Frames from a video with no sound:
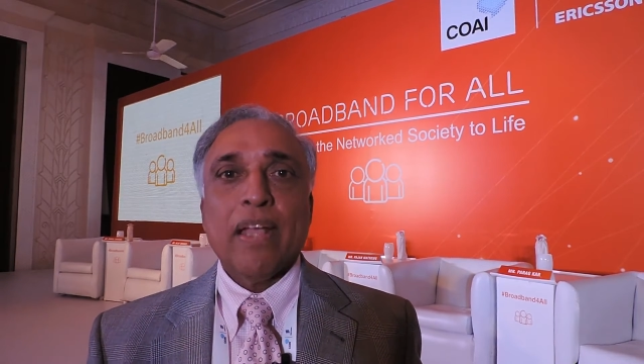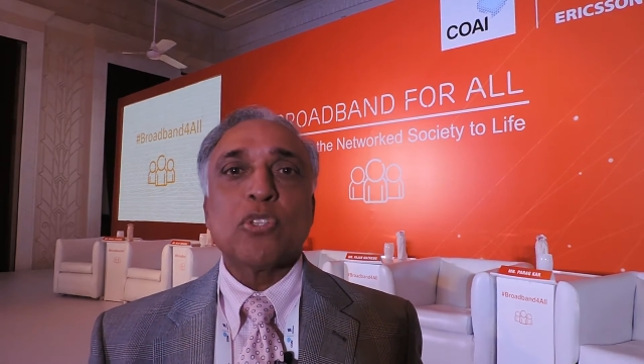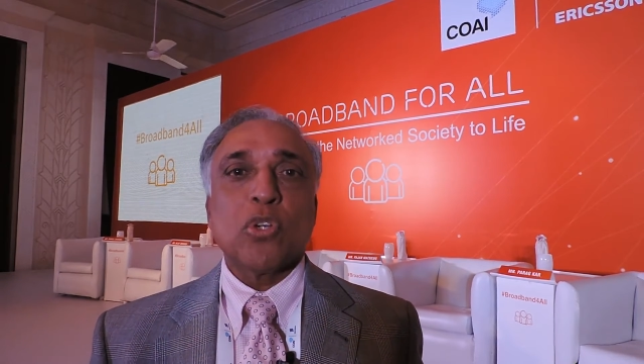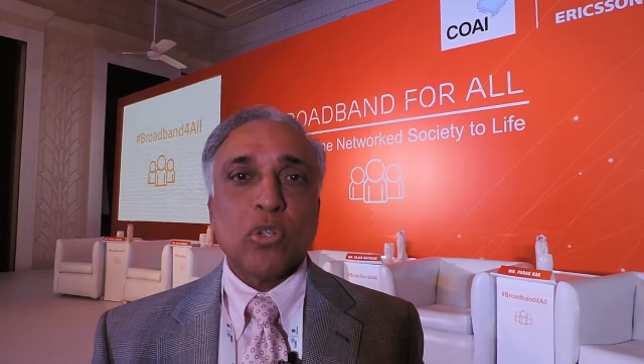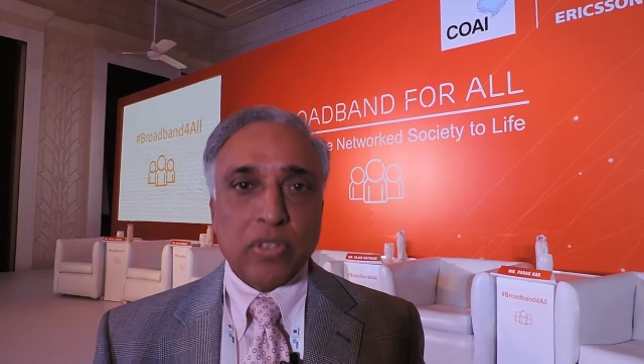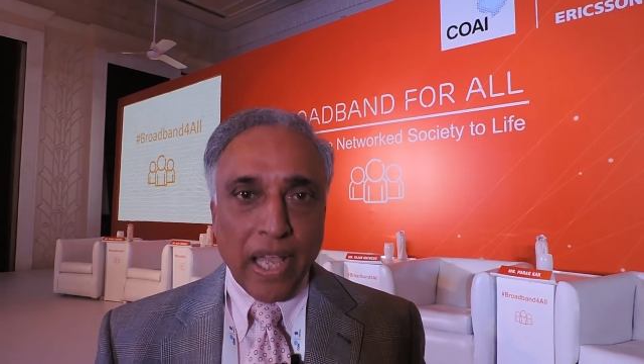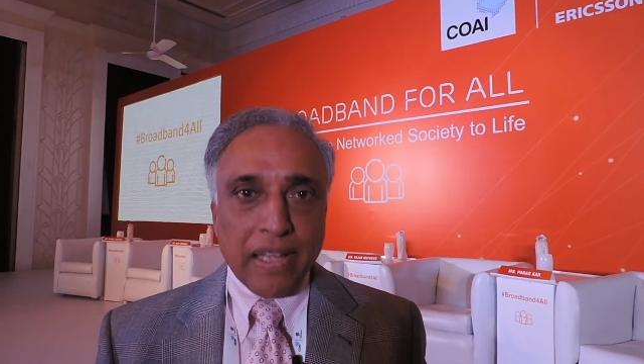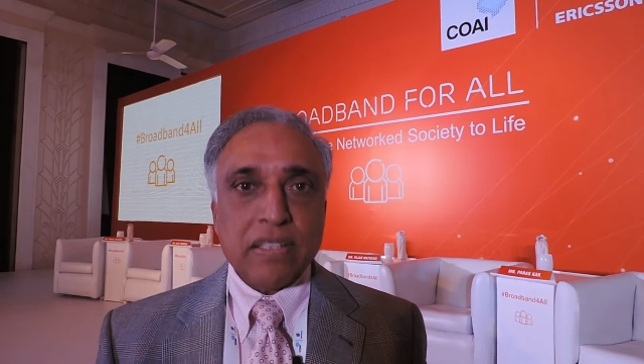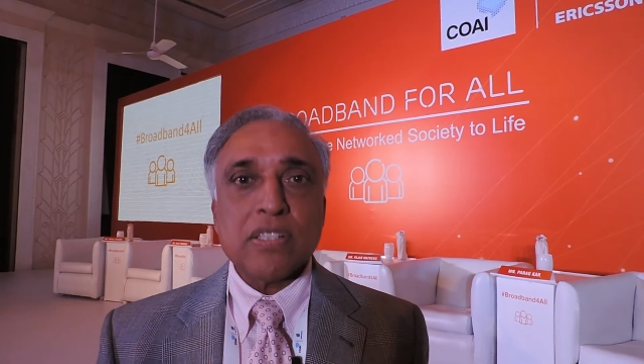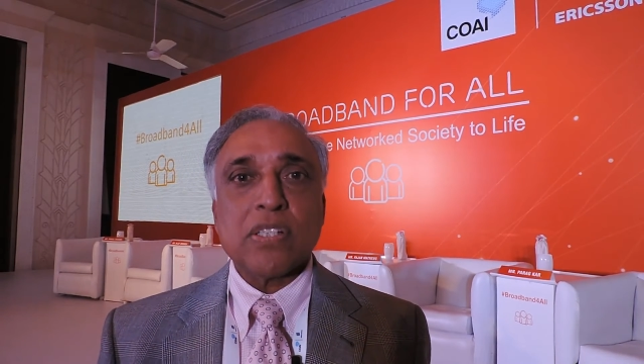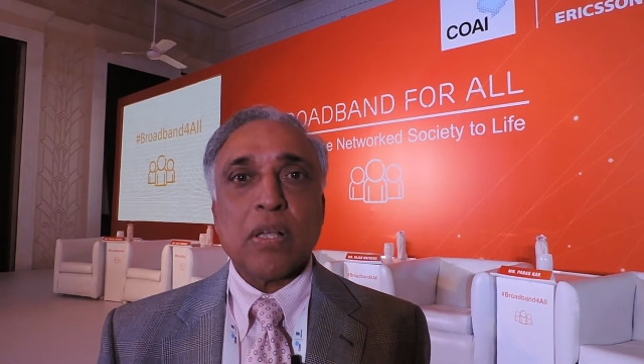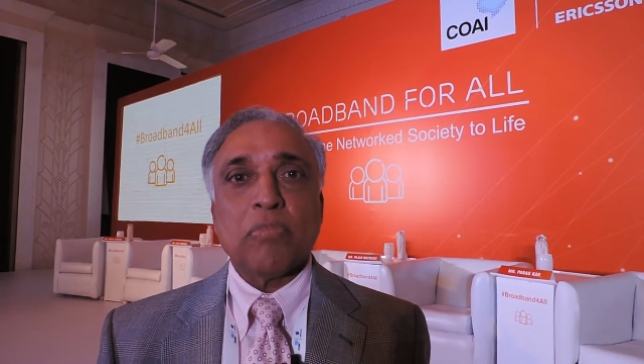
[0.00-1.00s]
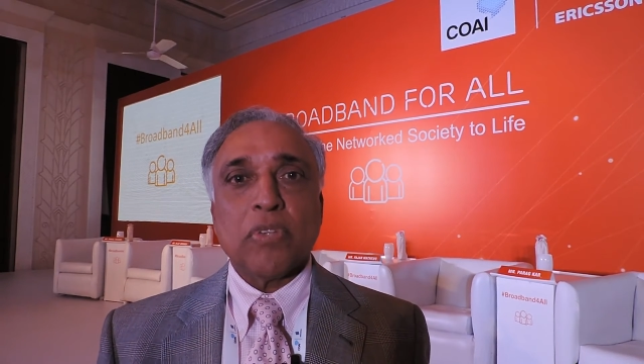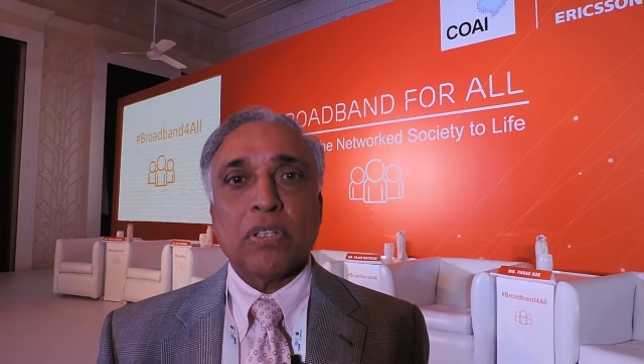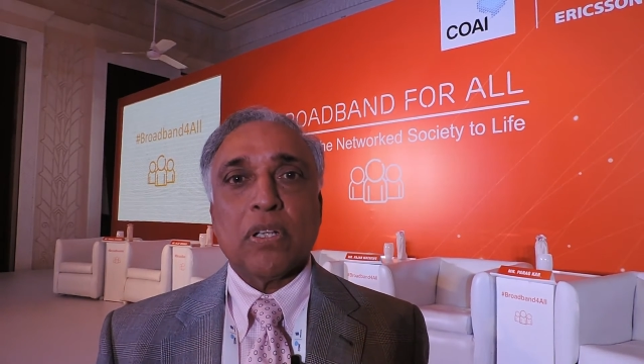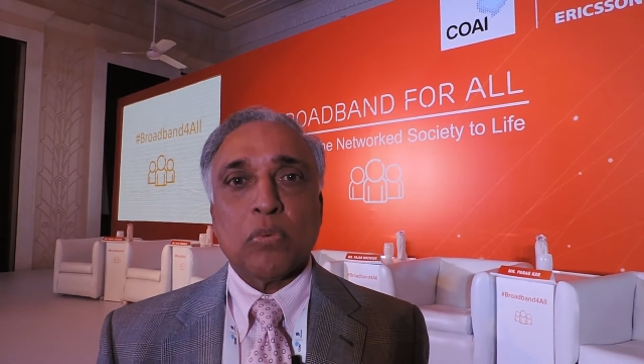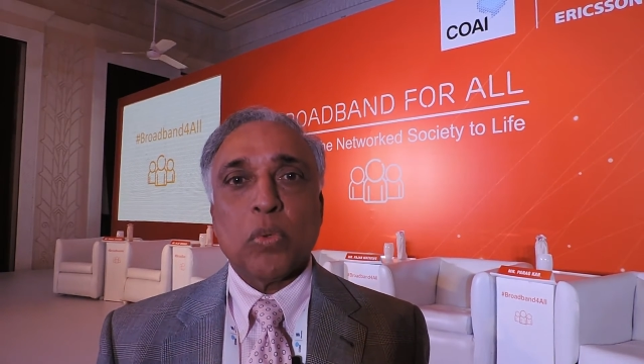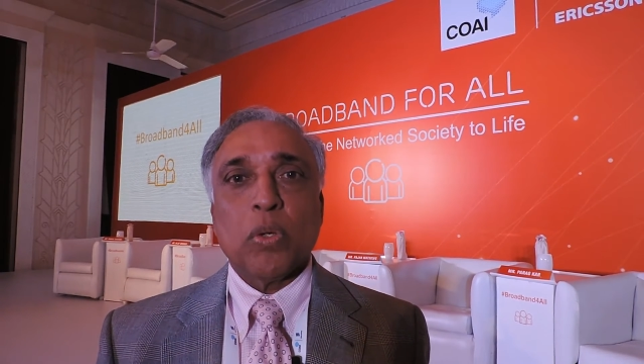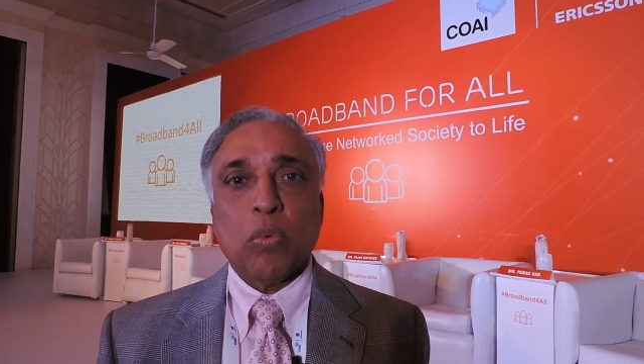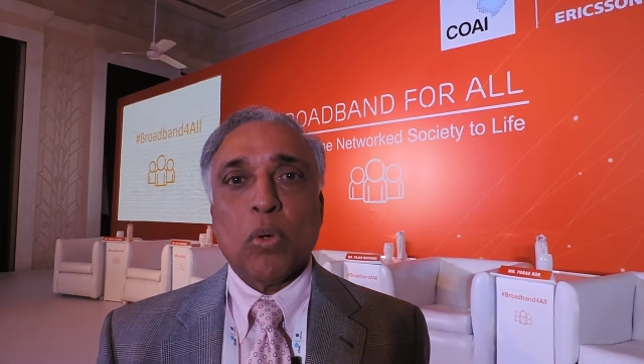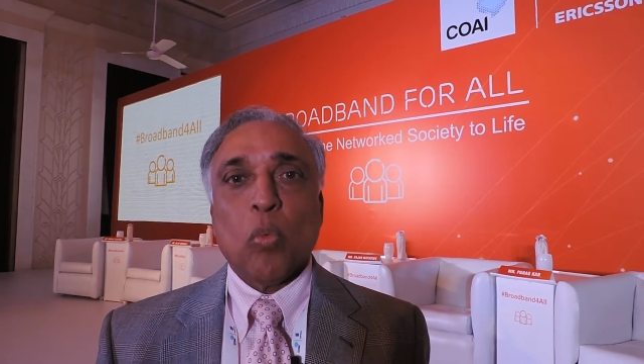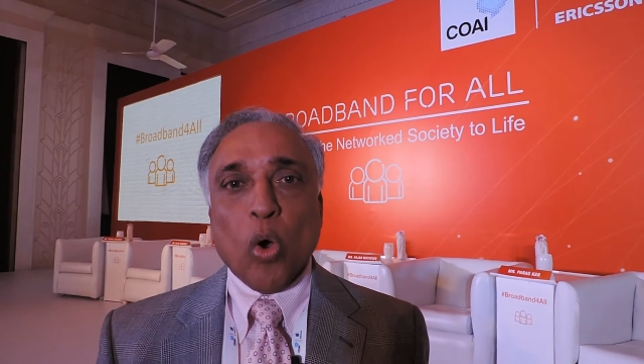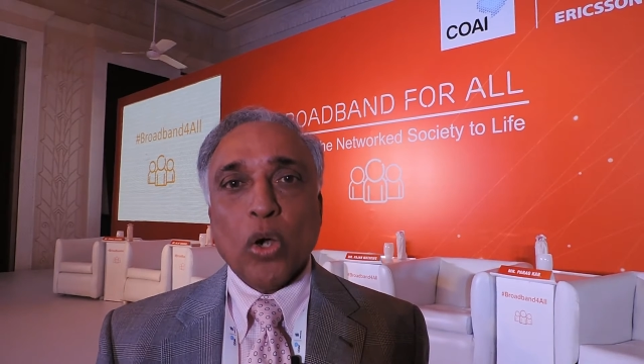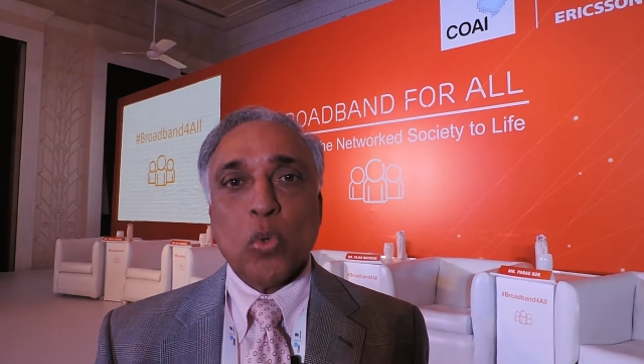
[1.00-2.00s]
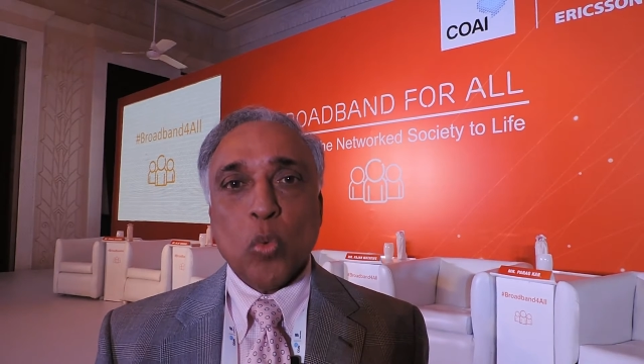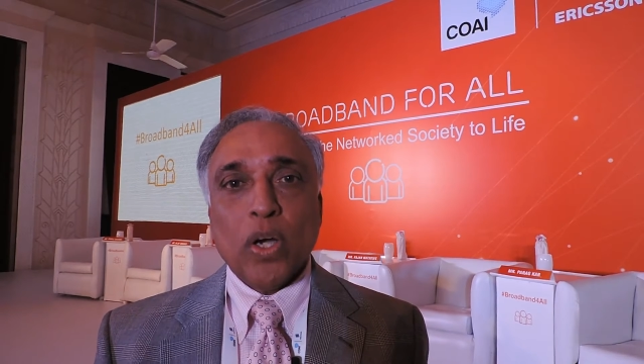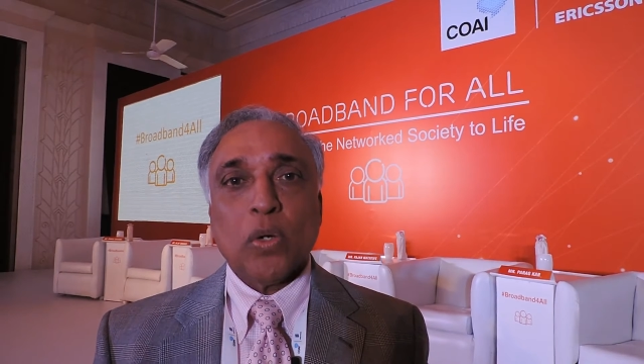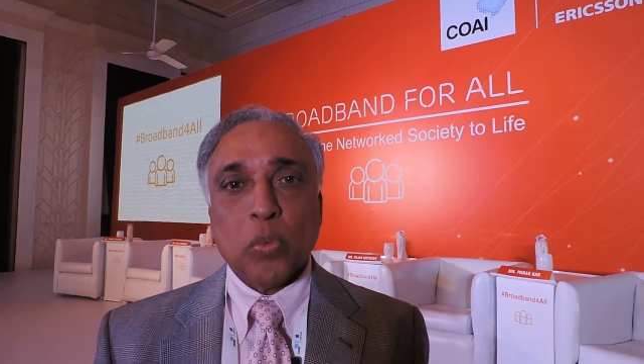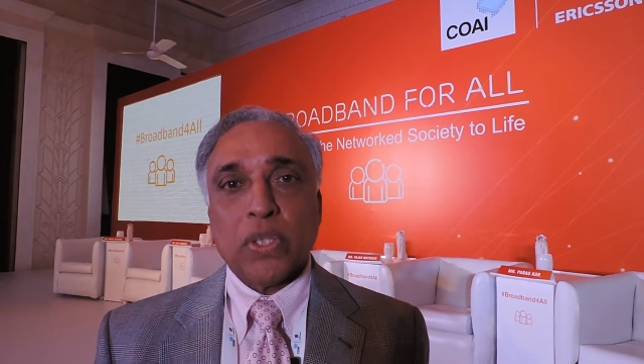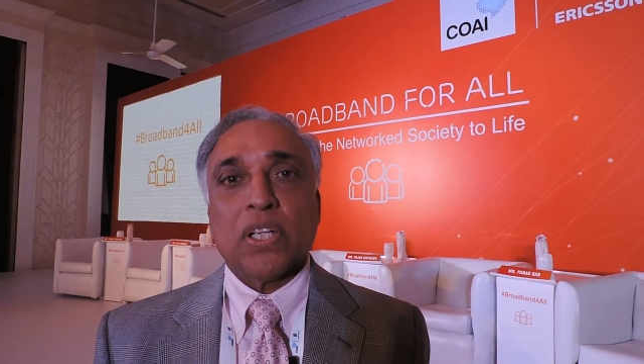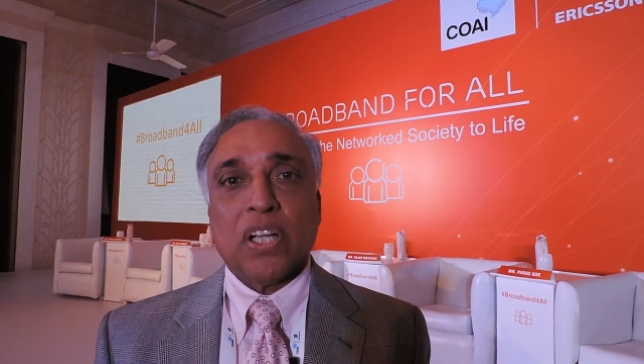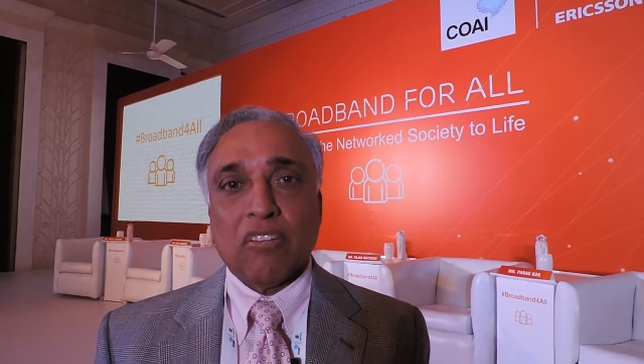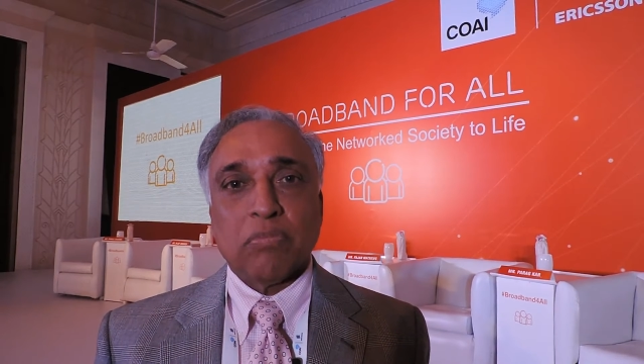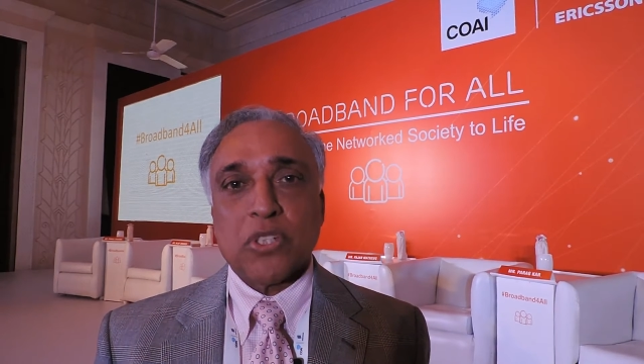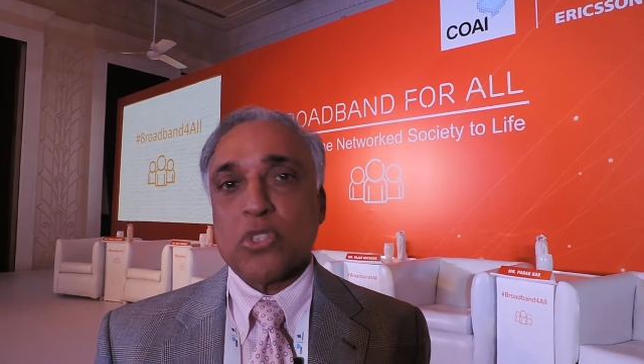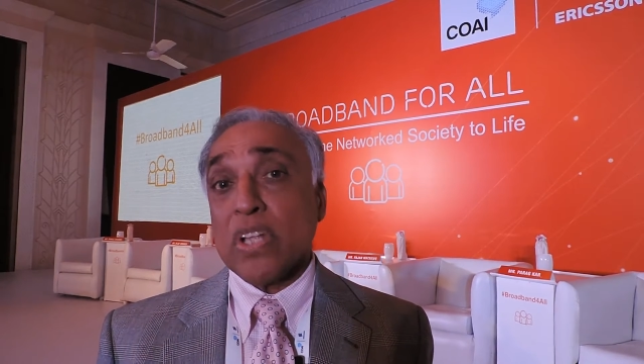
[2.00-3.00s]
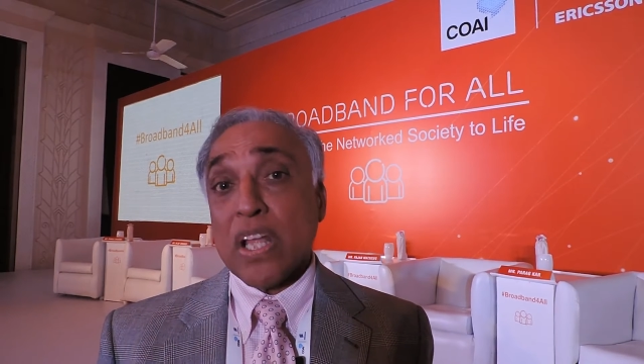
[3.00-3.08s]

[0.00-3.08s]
And so that is something that we will want to work with the government.